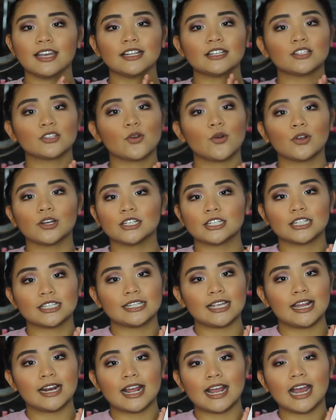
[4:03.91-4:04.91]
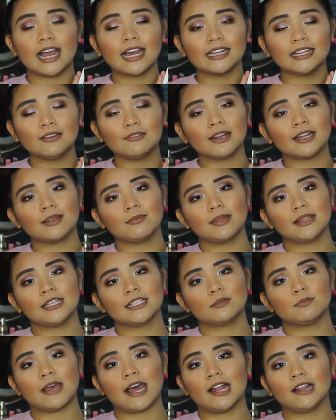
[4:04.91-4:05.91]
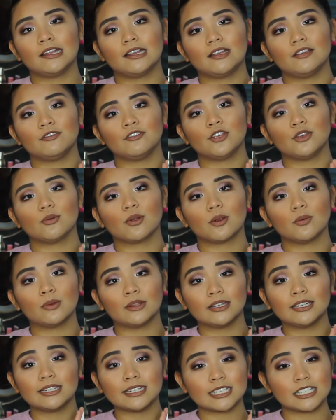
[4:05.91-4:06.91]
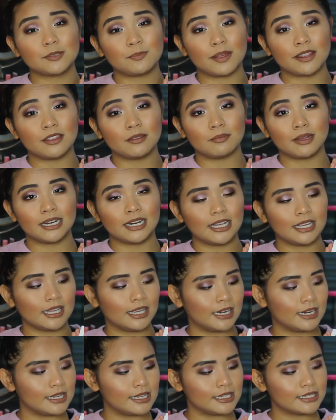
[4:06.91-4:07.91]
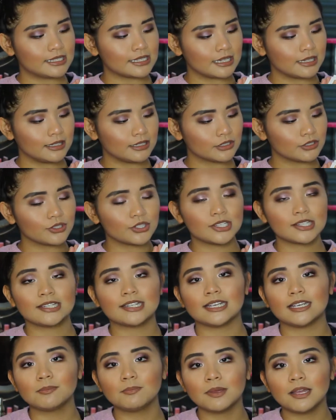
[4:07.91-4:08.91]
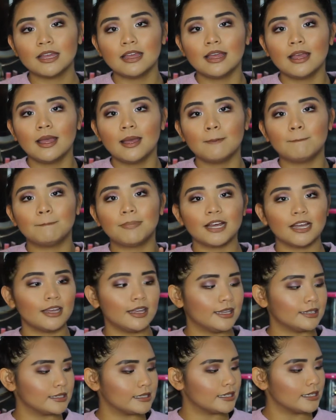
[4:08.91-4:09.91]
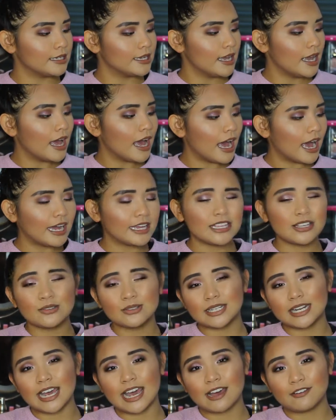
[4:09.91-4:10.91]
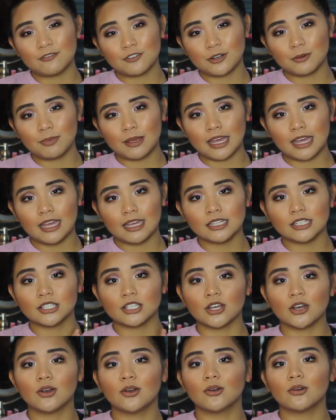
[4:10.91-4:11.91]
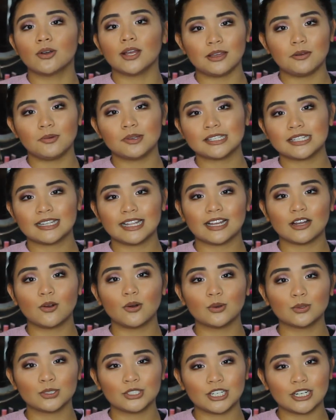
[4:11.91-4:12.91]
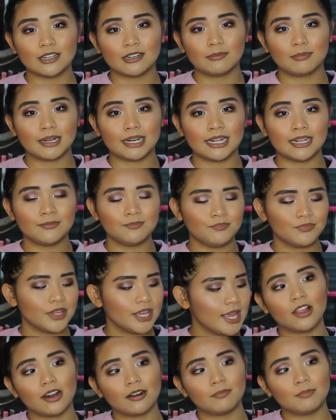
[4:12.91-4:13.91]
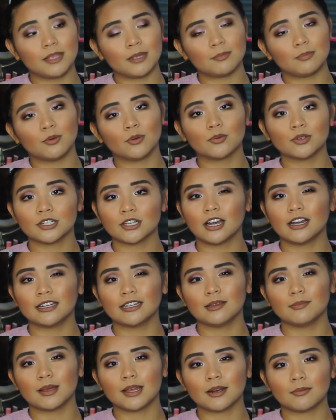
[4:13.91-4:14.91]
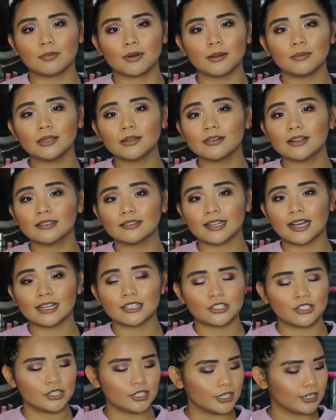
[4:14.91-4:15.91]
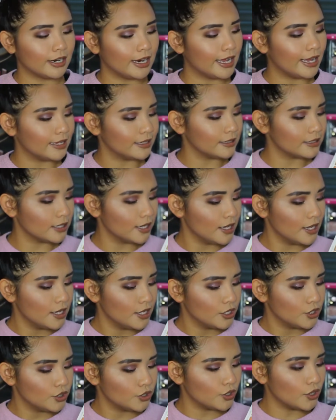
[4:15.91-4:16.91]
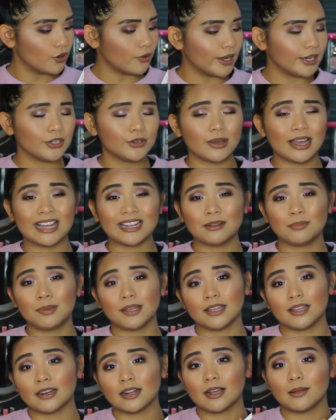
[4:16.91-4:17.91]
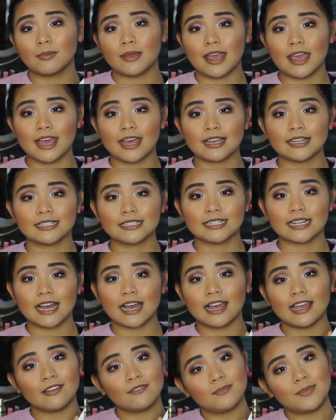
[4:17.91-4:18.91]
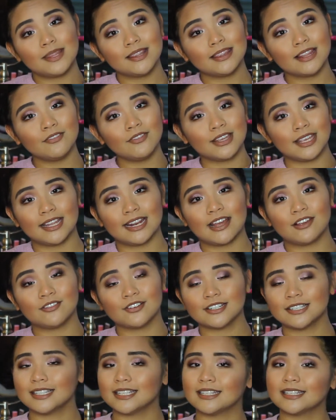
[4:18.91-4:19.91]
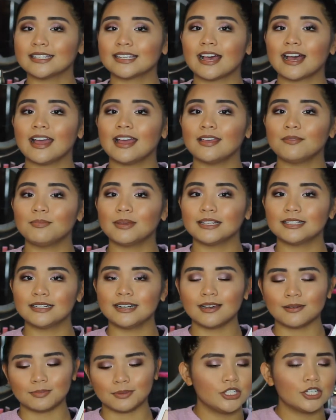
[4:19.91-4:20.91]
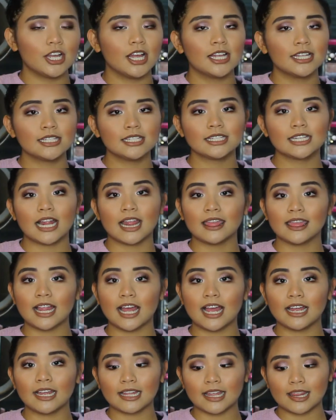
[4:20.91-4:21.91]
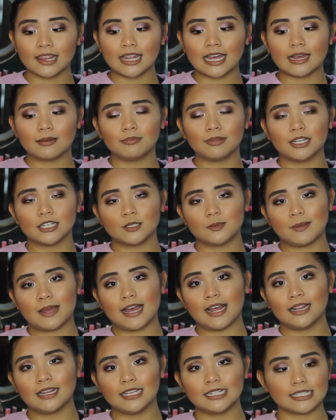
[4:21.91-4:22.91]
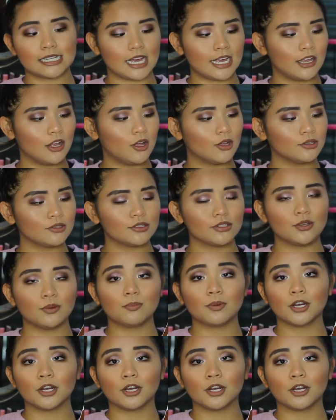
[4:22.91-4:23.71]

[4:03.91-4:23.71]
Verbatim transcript: it's gorgeous and I highly recommend this palette if you are willing to spend the money it is a little steep but I used Afterpay so it wasn't like a whole chunk of money a lot of people were talking about it probably around last year and so I knew I had to pick it up and I have been loving it ever since I picked it up just like that blush palette I also